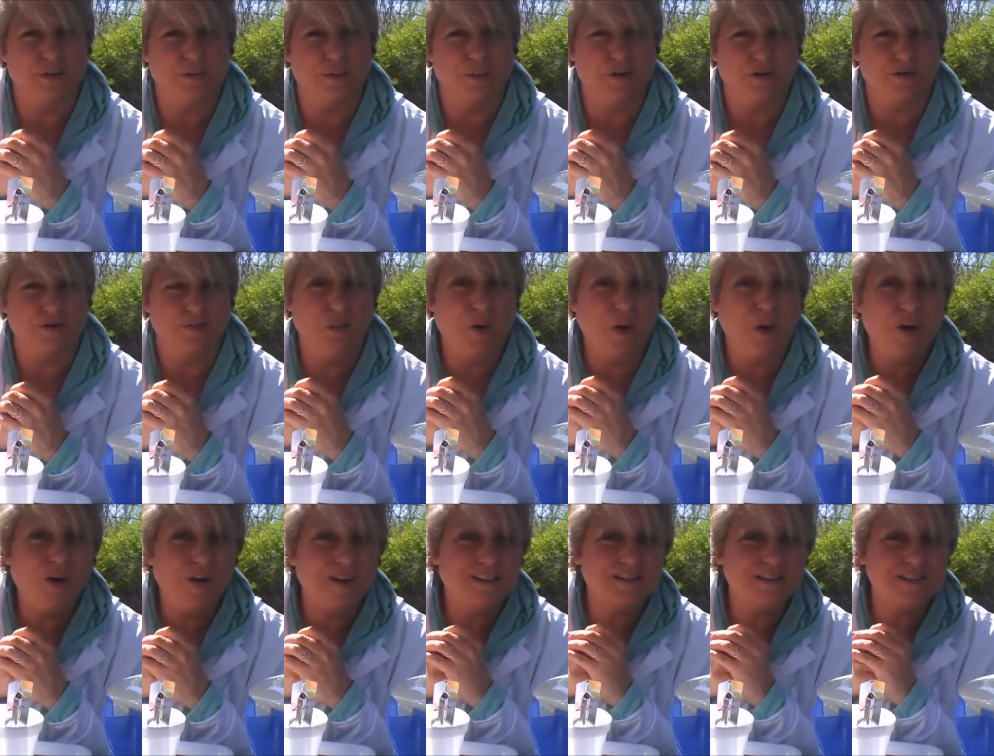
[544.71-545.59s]
of
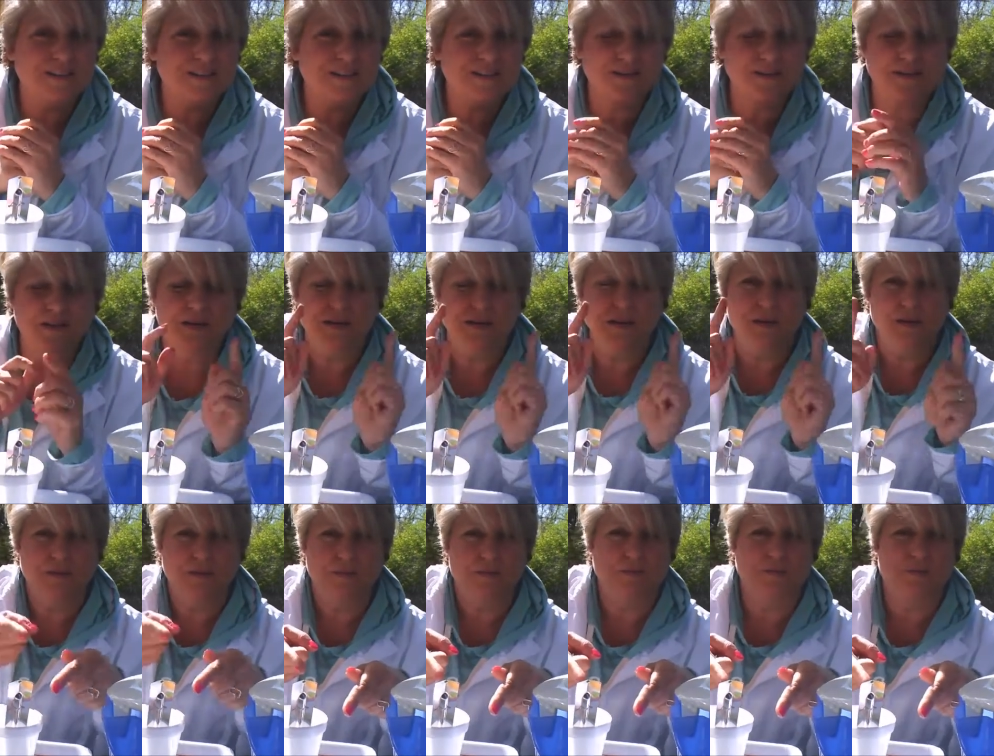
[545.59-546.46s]
volts
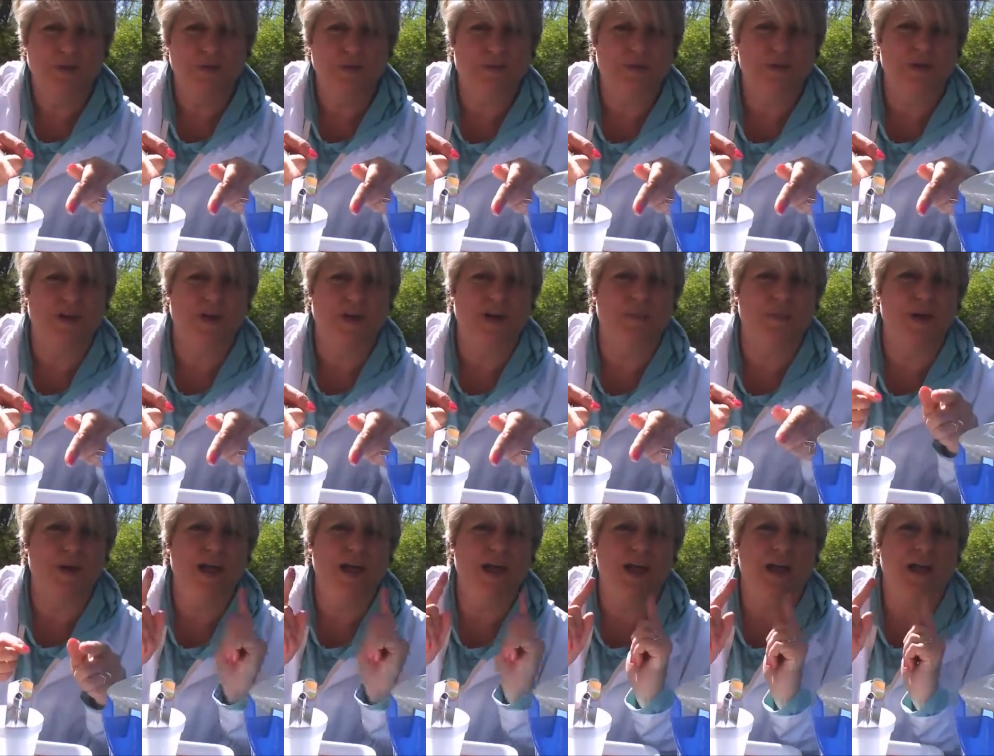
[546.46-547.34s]
between cup
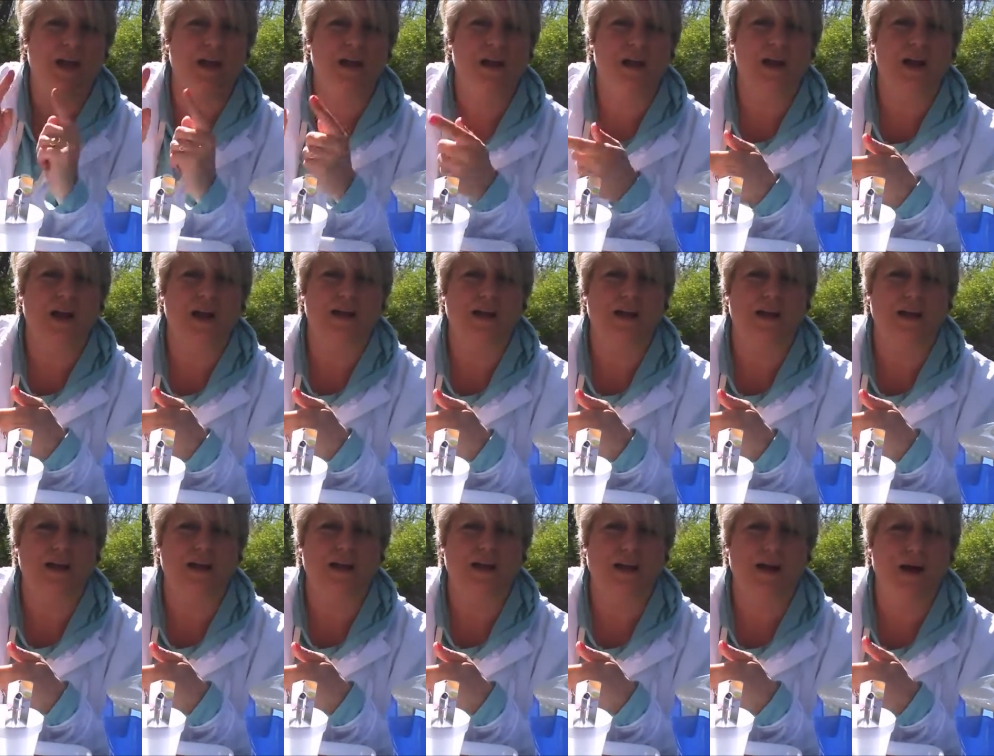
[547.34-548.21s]
A
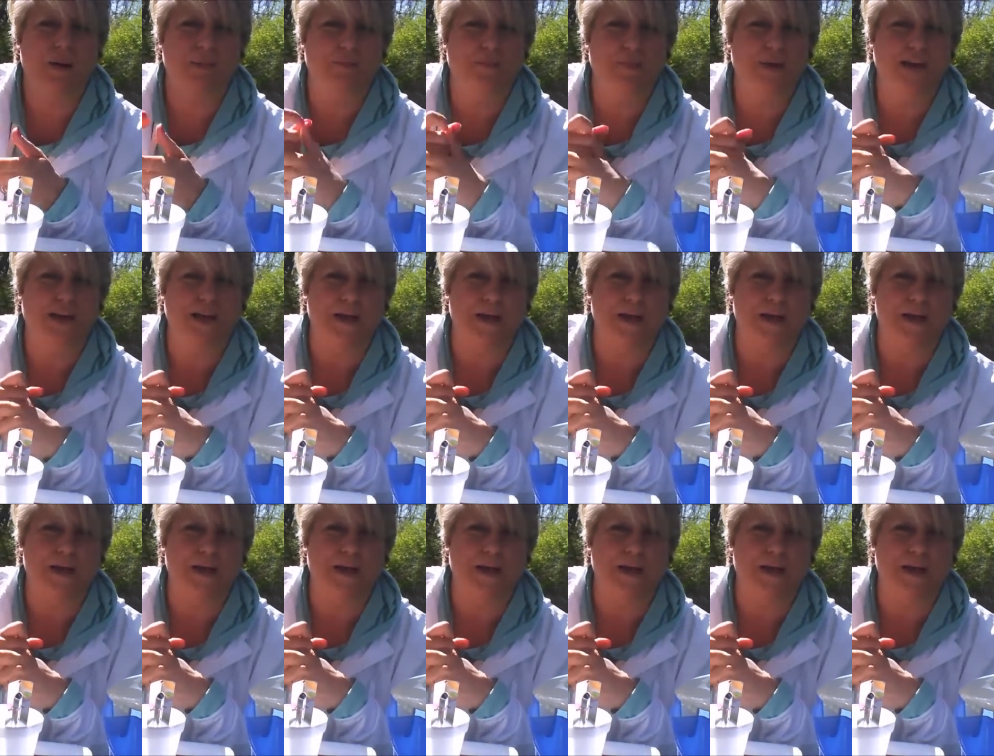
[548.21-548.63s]
and cup B.